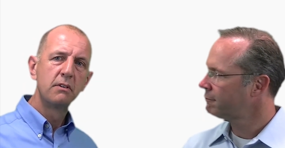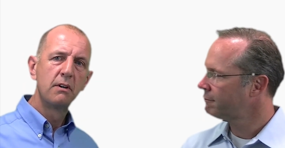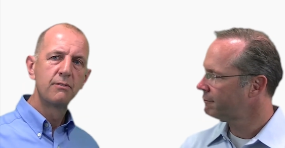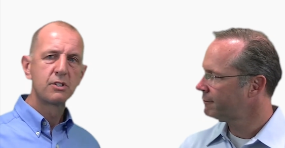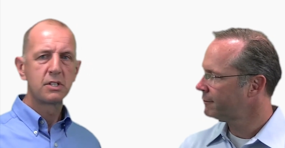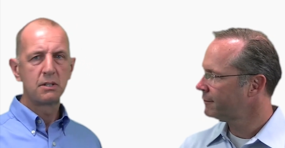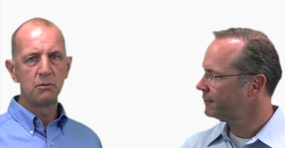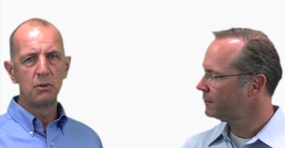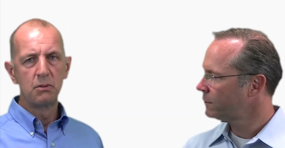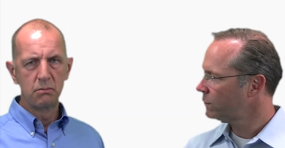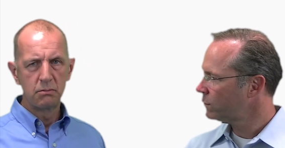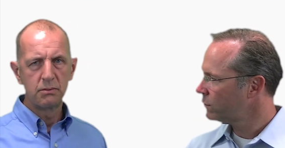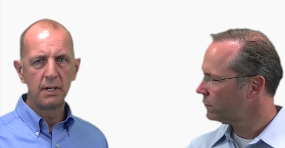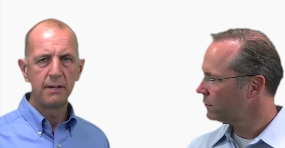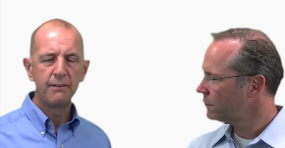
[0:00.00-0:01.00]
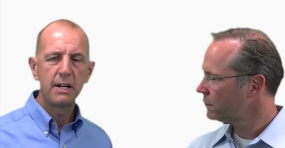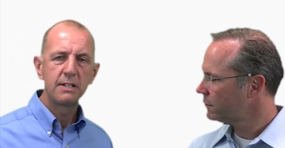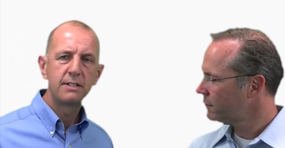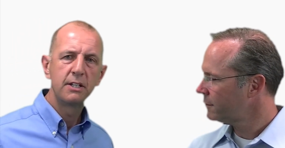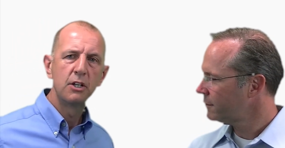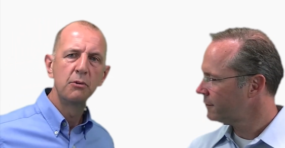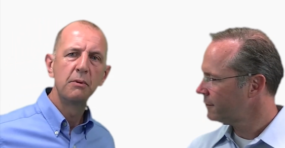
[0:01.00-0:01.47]
Speaker 1: Obviously, we'll leave that
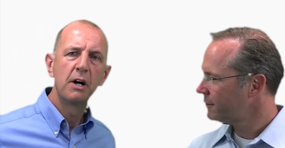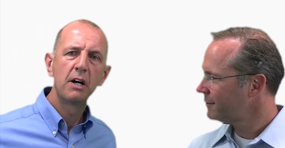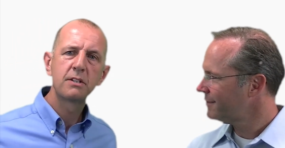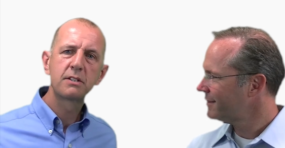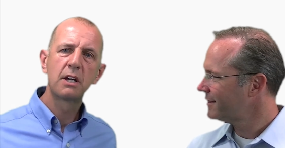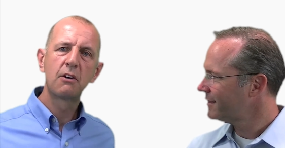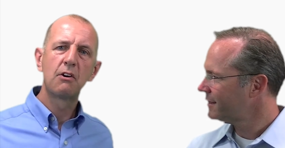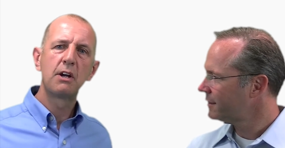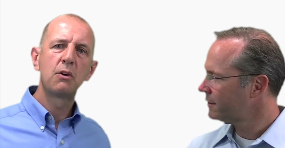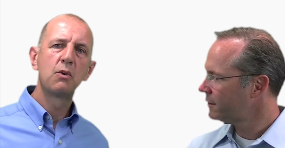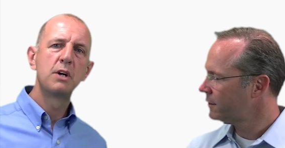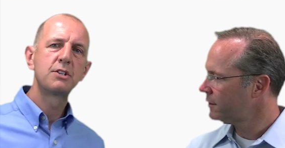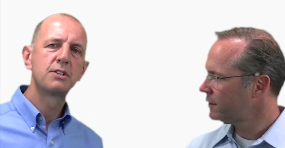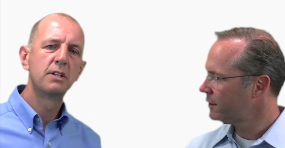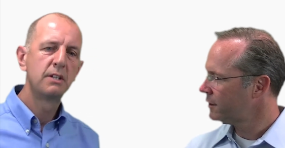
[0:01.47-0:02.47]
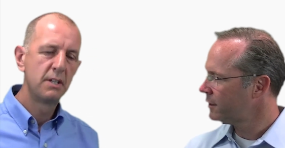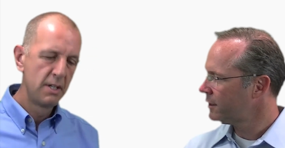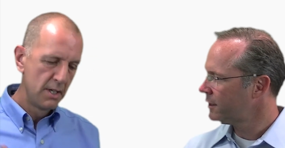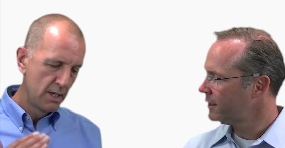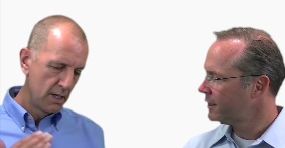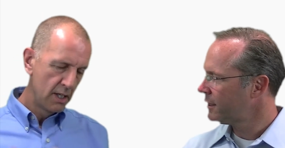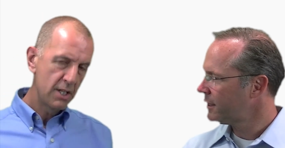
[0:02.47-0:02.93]
to you, but ask a great question.
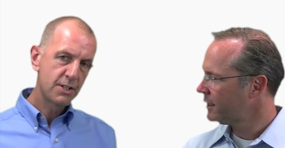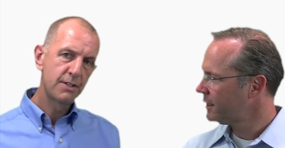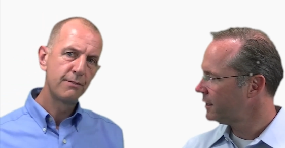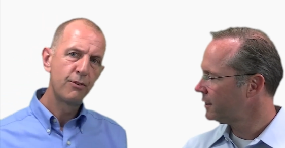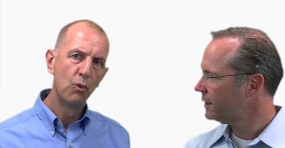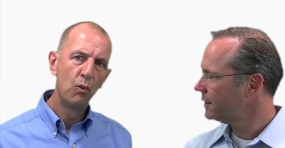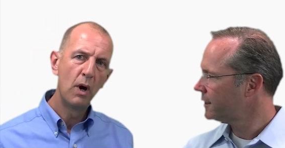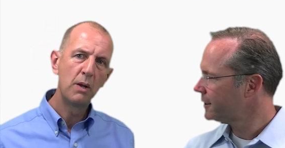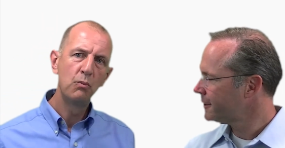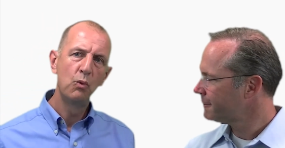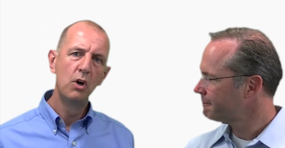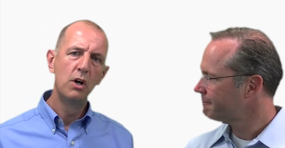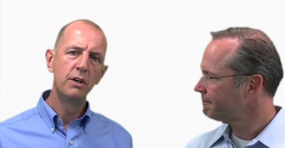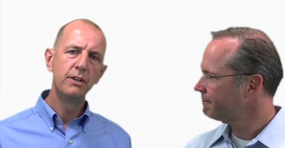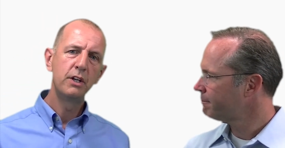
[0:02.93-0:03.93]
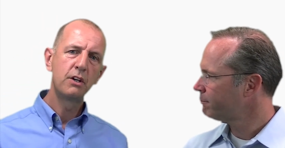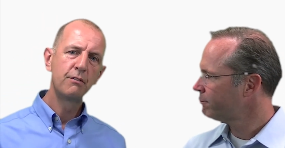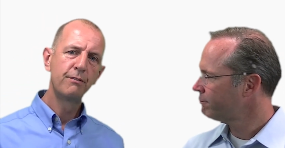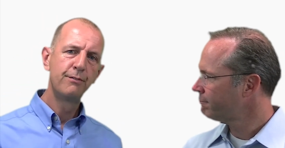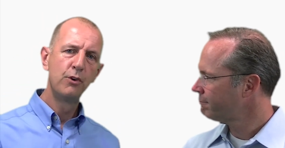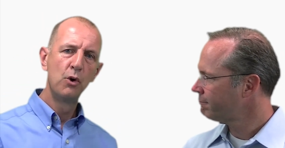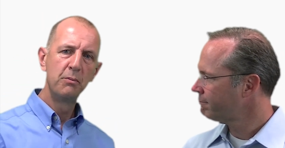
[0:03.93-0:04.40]
Listen for one word that you
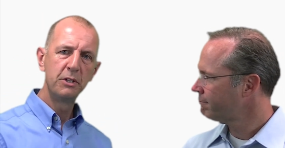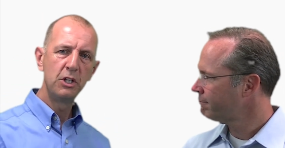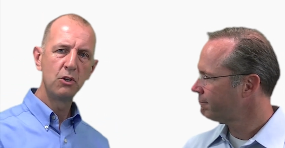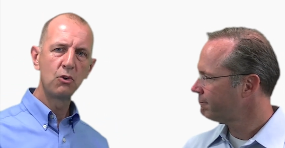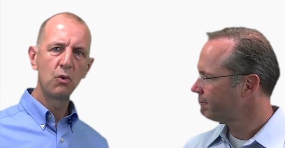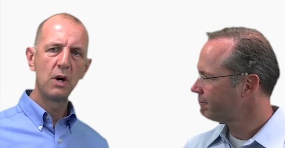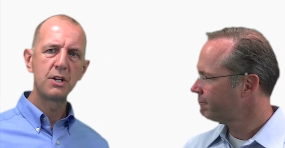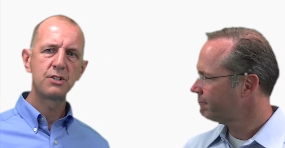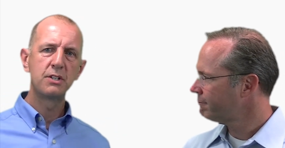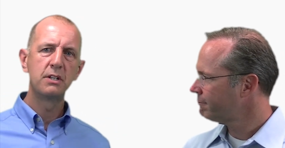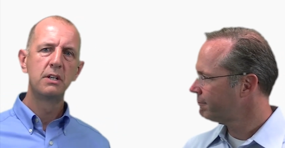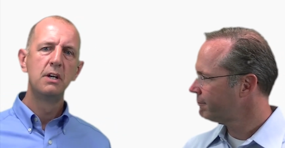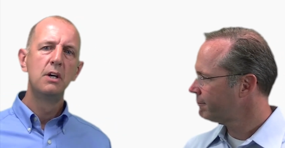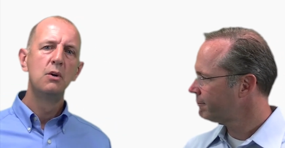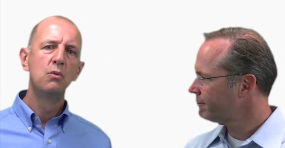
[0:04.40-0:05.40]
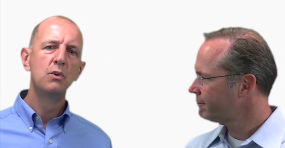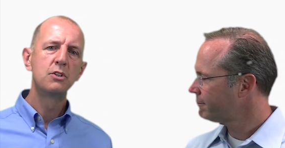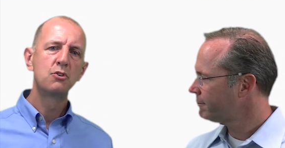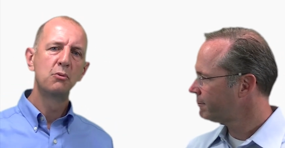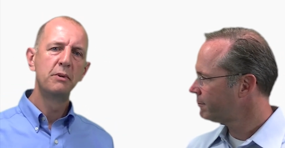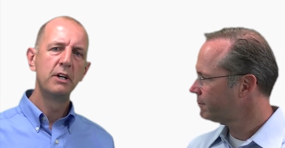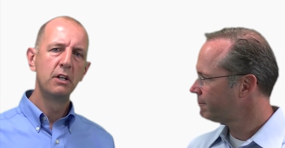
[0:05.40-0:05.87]
can form a new question,
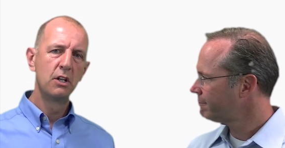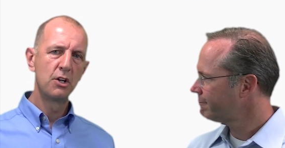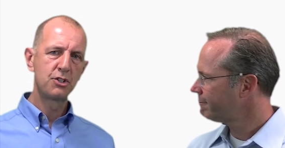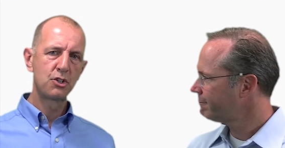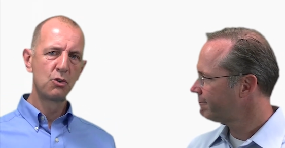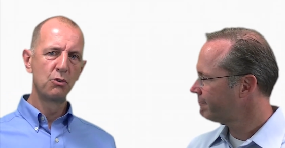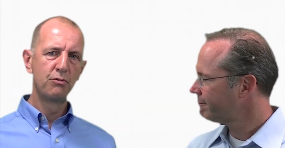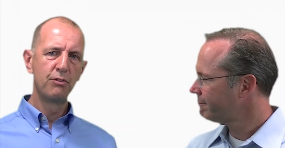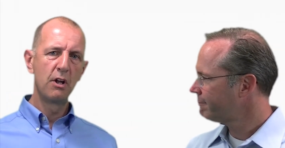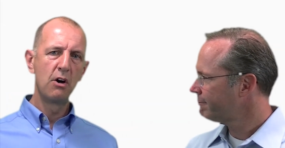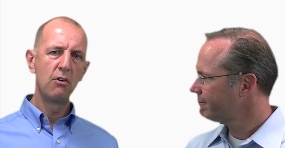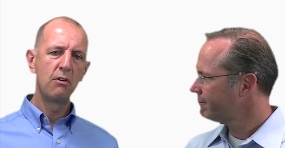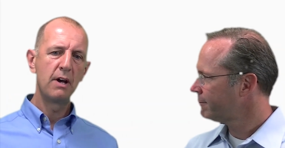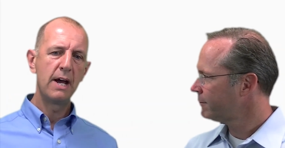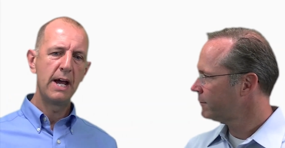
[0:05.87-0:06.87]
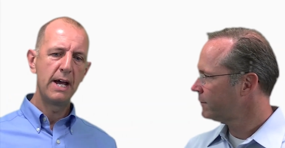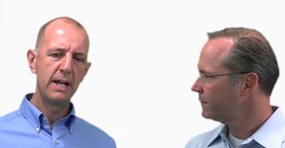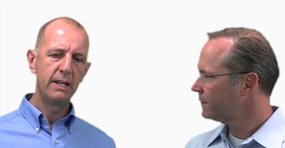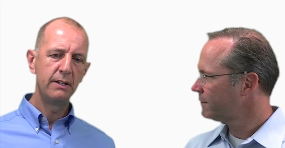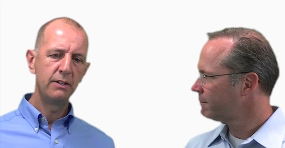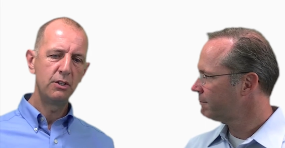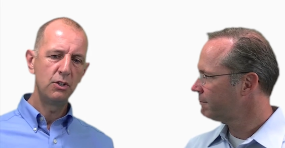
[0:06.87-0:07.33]
which will be a logical flow,
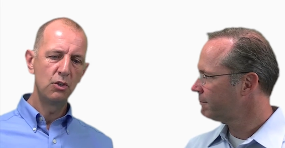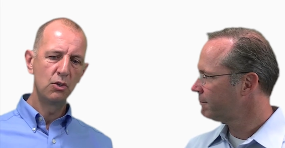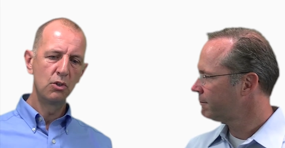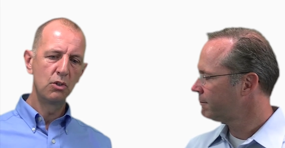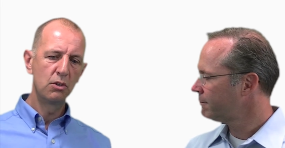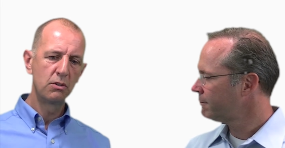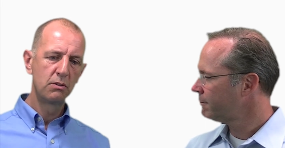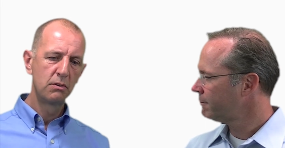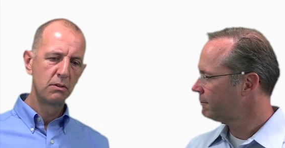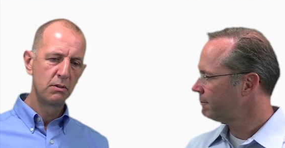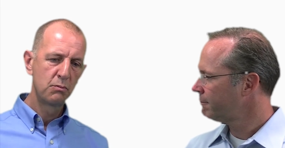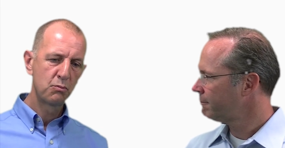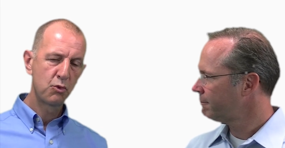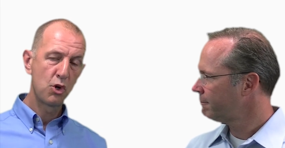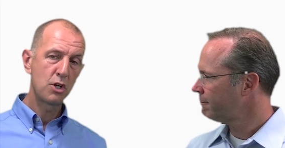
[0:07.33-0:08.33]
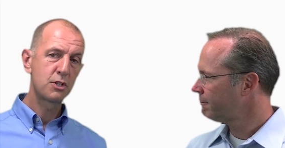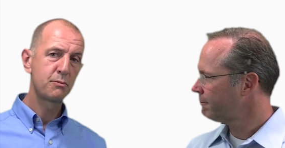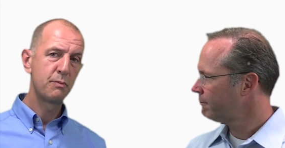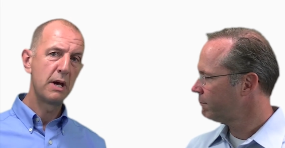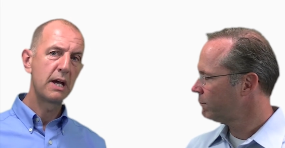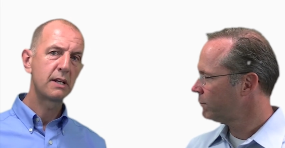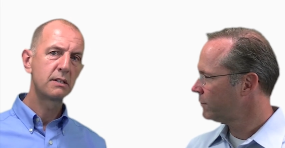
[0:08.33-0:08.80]
and your
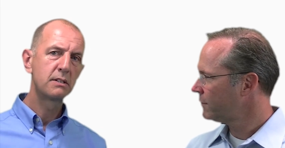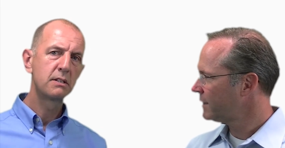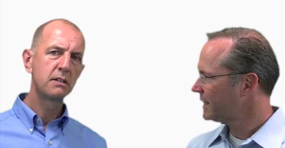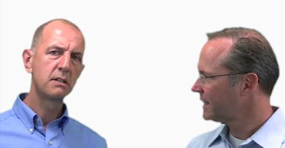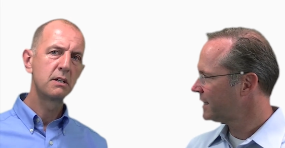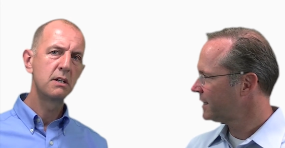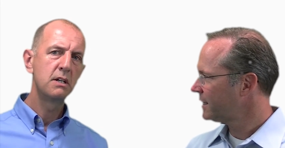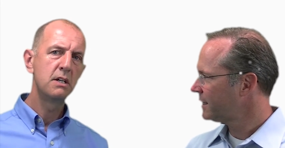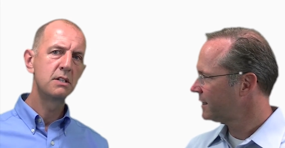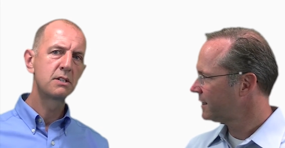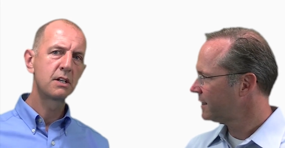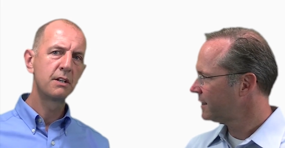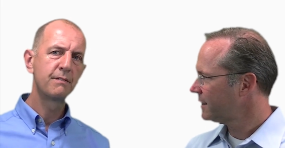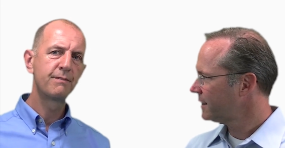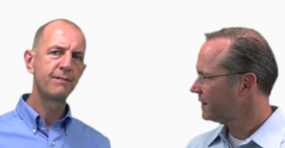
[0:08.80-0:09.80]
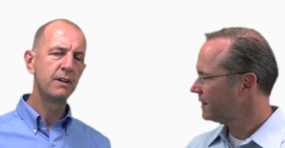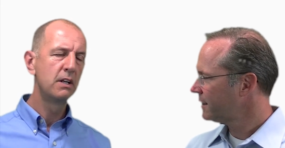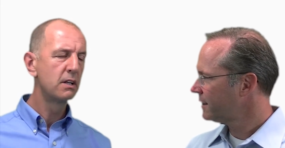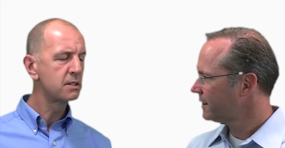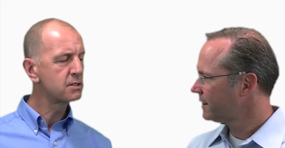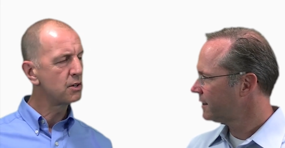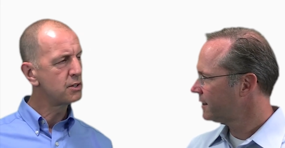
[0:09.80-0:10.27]
prospect is going to
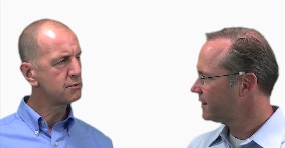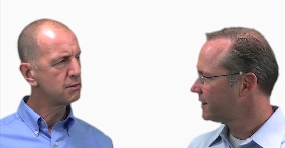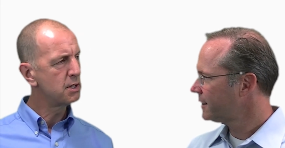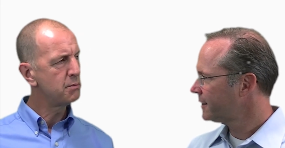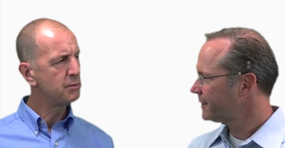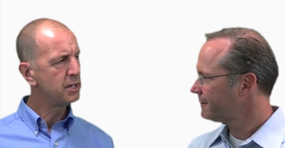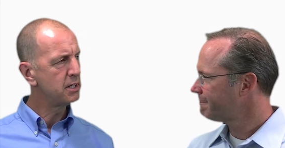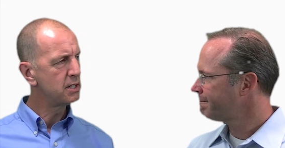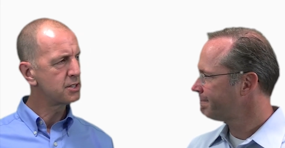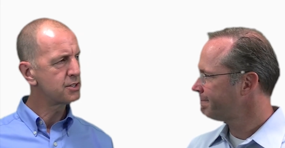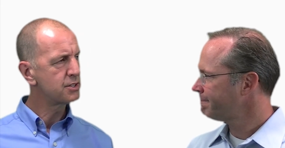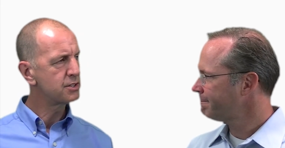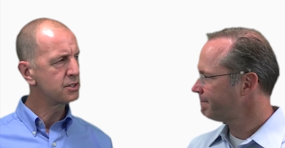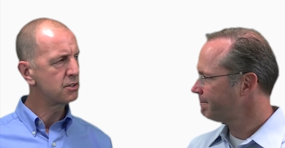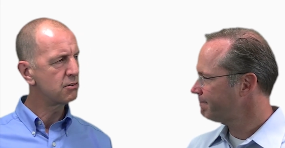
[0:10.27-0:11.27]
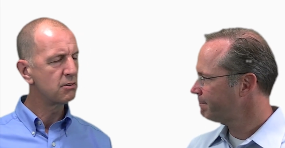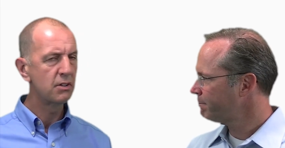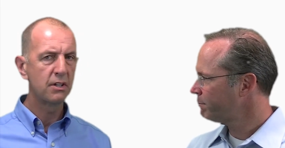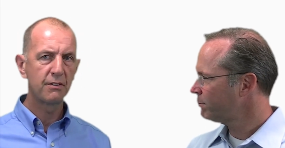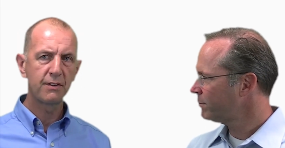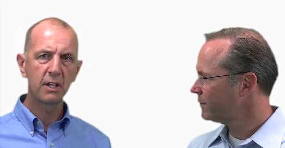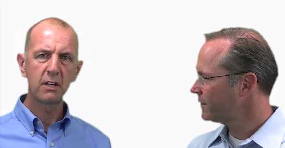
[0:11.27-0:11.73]
feel as though he's really being listened mm -hmm. to. And
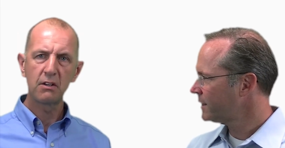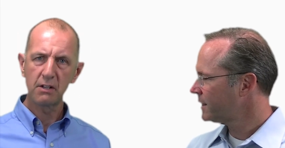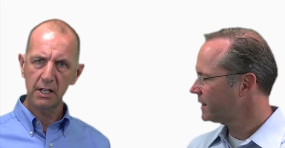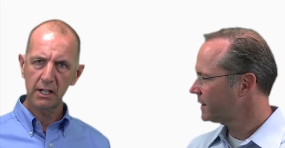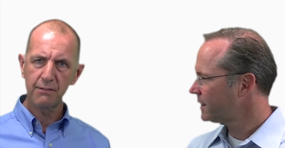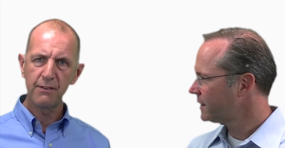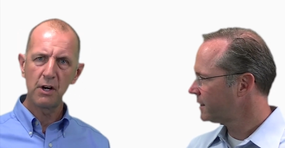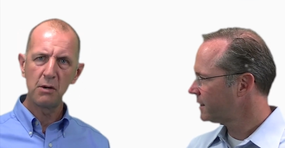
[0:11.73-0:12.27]
mm-hmm. I think you're going to